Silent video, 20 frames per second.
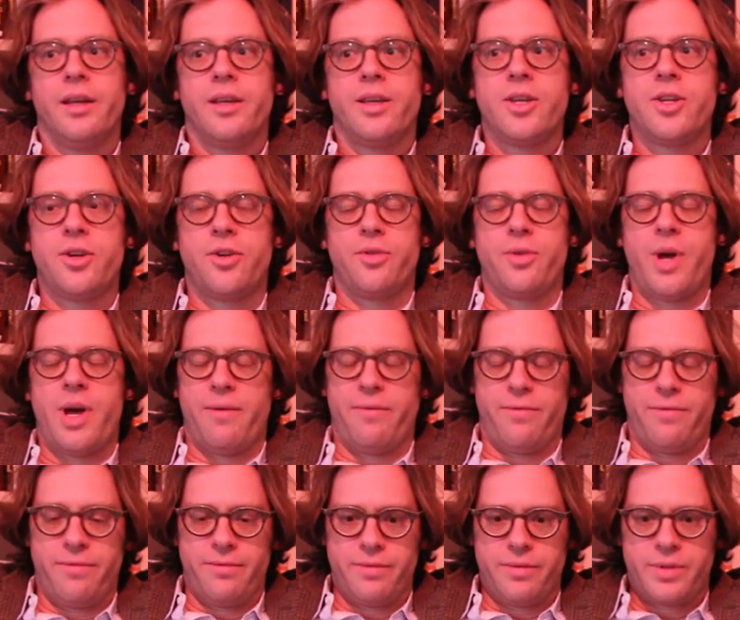you know, you
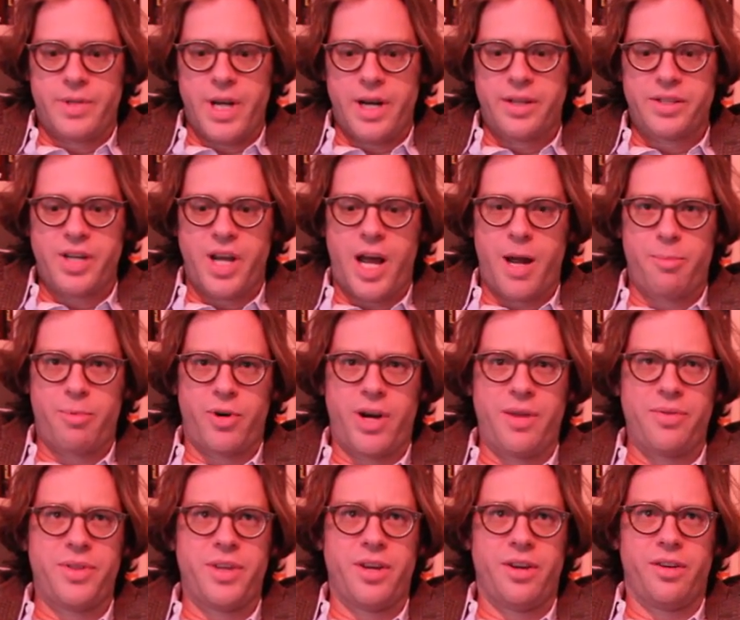have Dennis Hopper
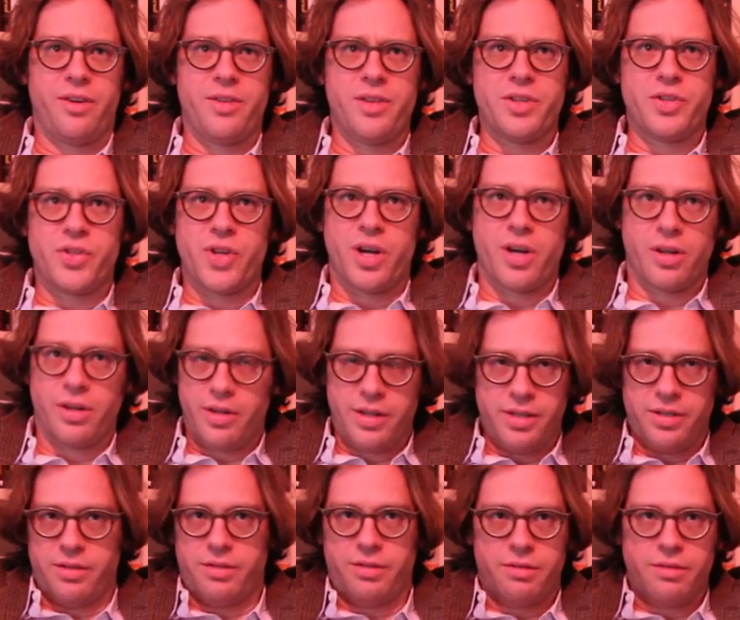out there in the jungle, and
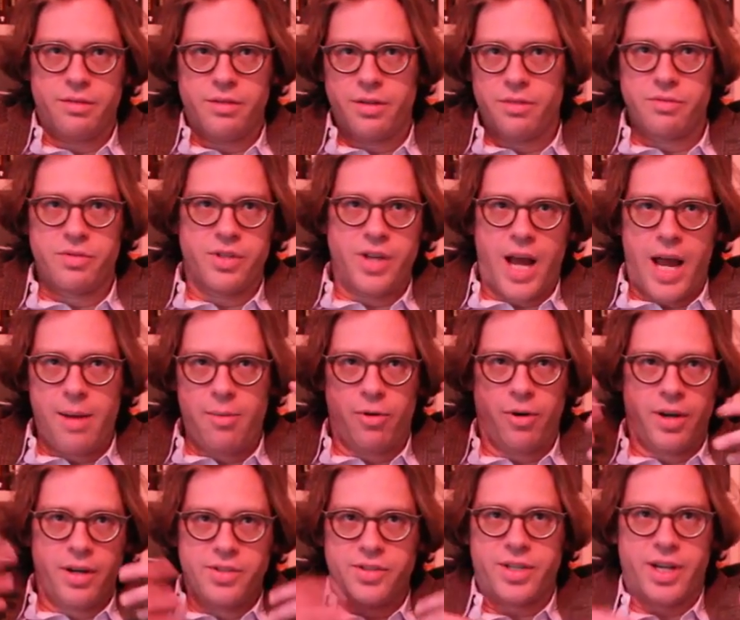he's, you know,
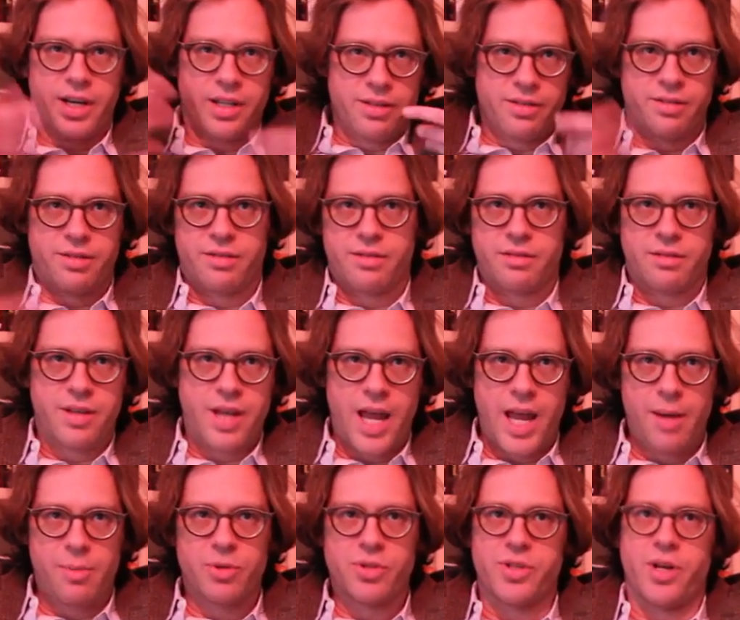jabbering, and he's got his
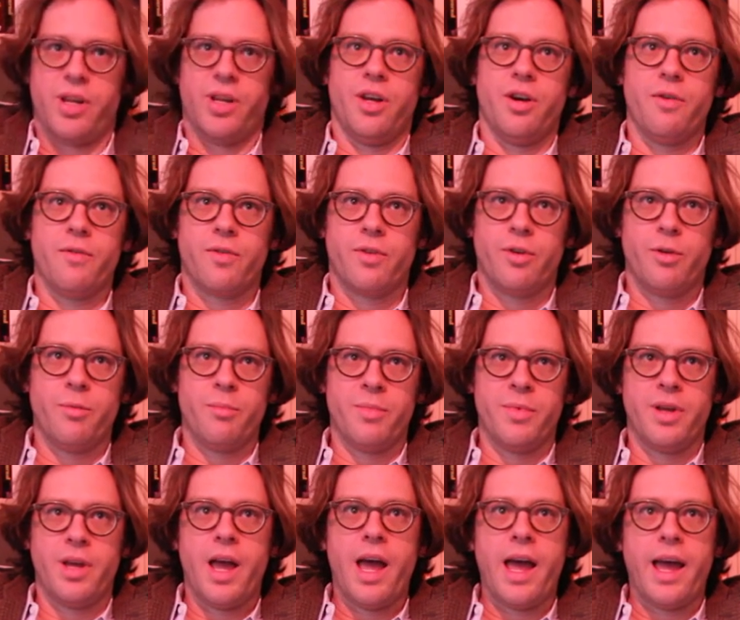cameras all over
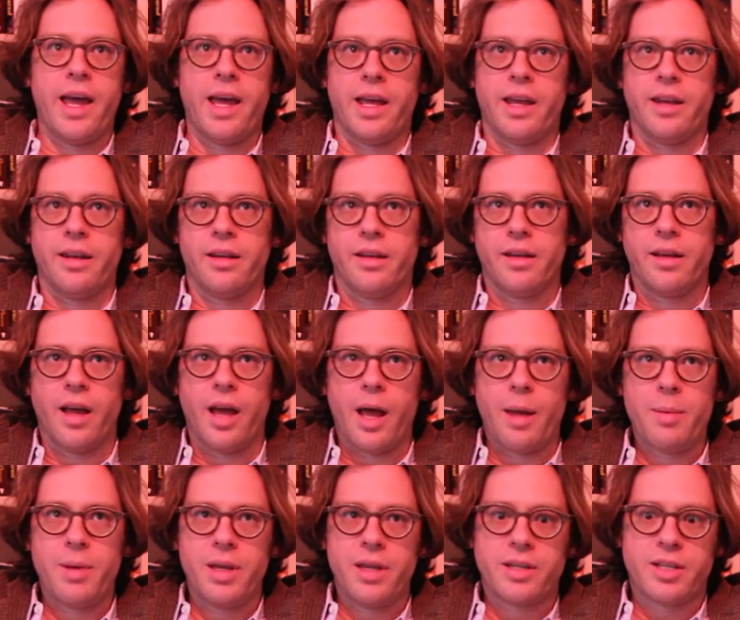him. And,
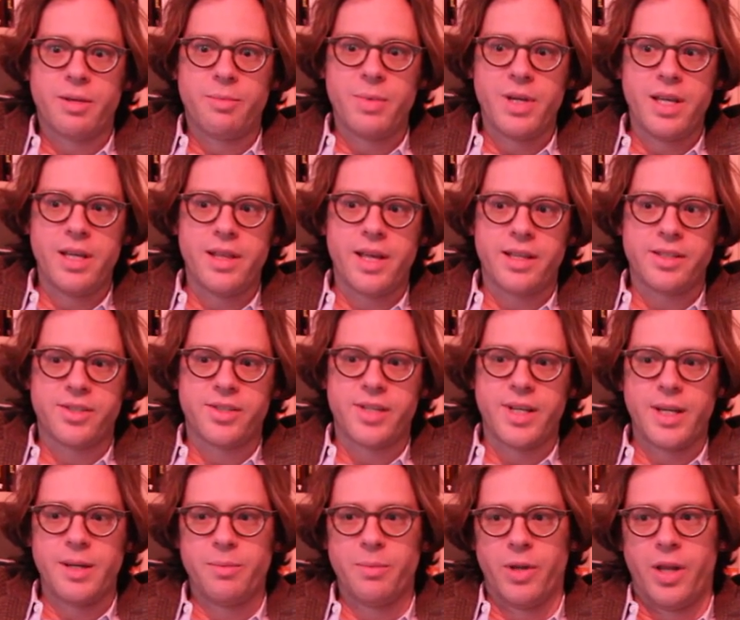I mean, to me, that
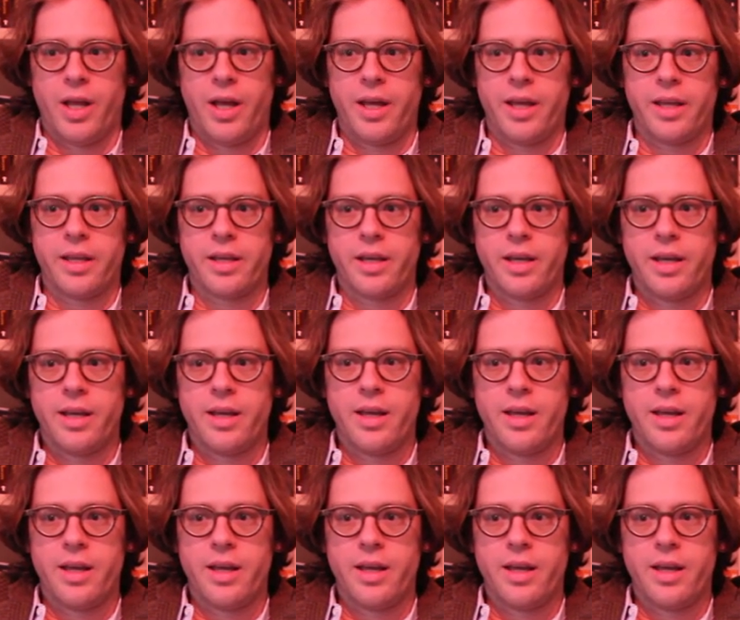seemed like,